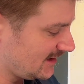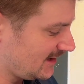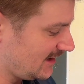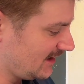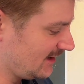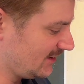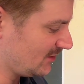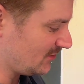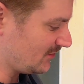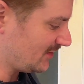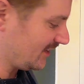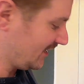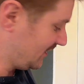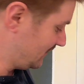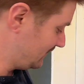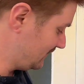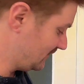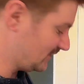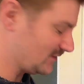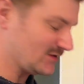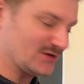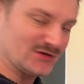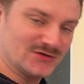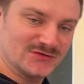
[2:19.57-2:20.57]
little bit
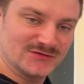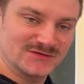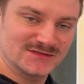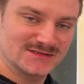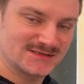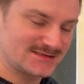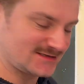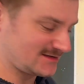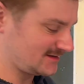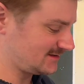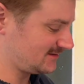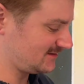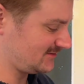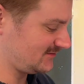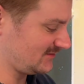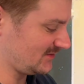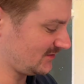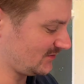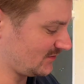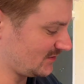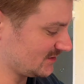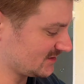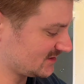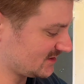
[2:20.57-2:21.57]
confused with
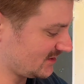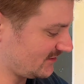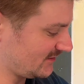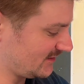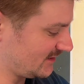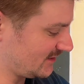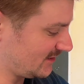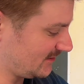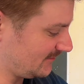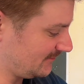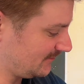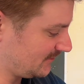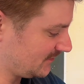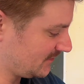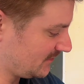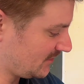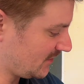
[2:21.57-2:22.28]
what's going on,